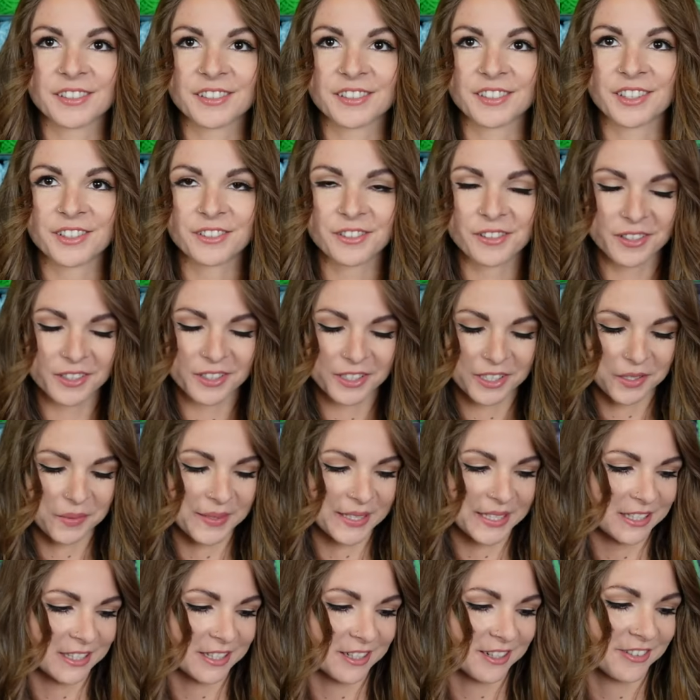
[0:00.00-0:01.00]
is also a little
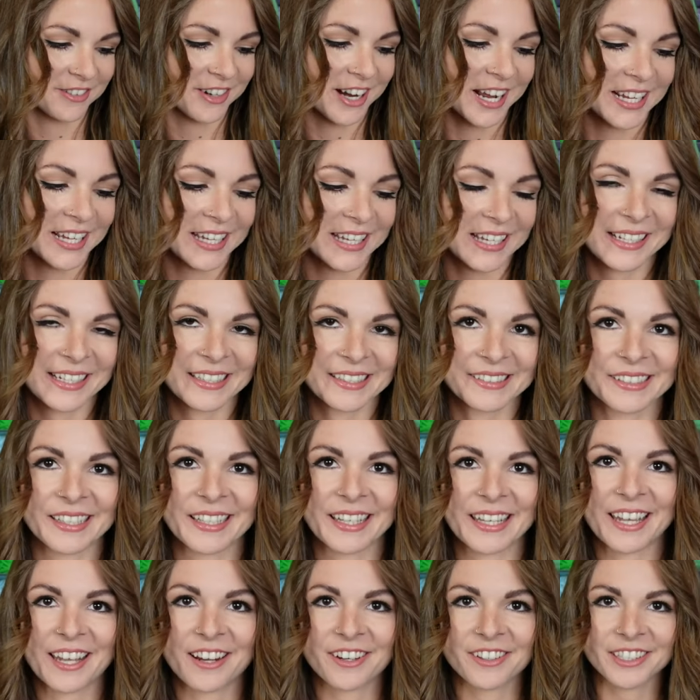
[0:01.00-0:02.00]
bit nerve wracking because I
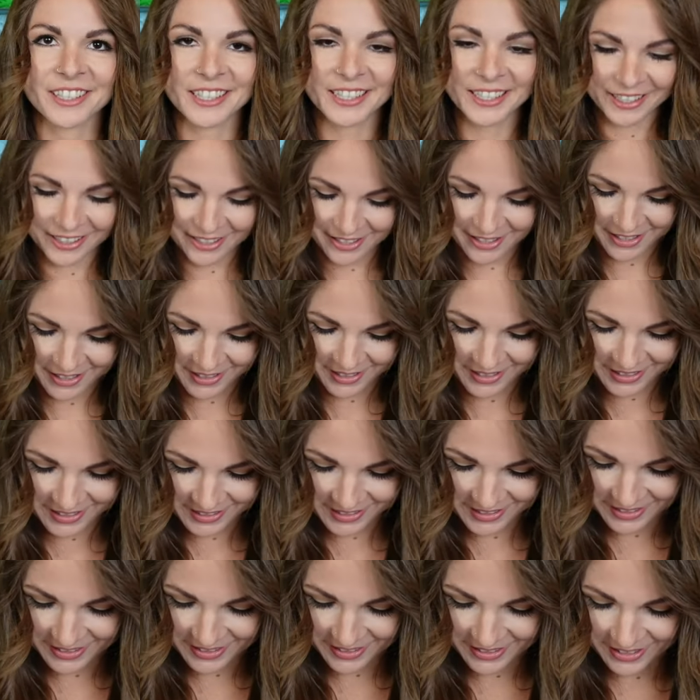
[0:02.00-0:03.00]
can't really cut
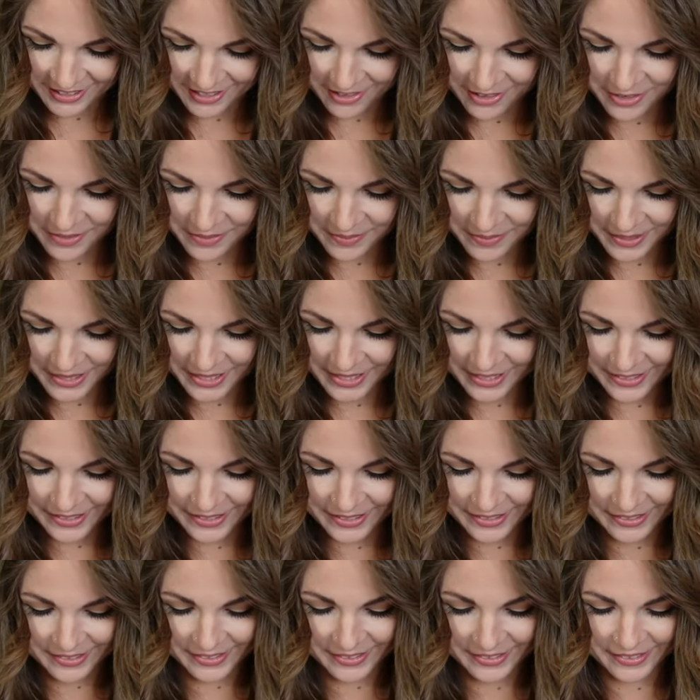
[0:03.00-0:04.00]
anything out
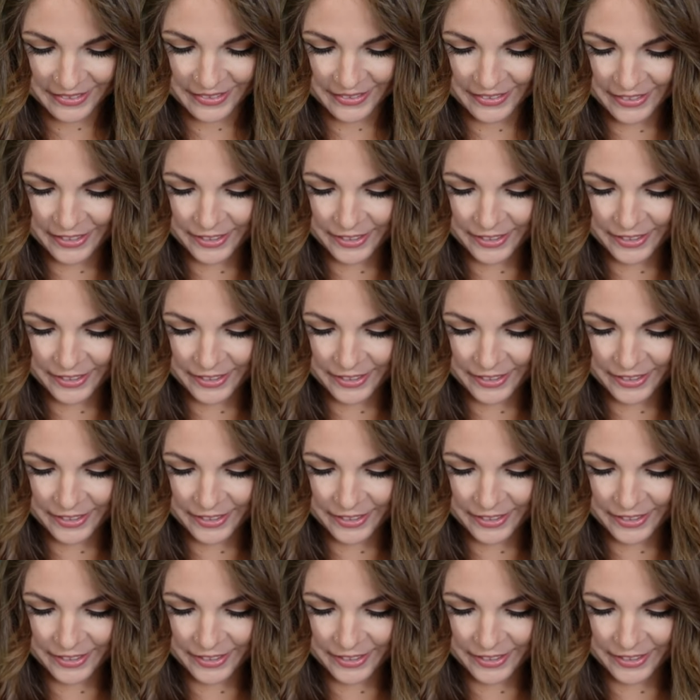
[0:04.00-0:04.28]
because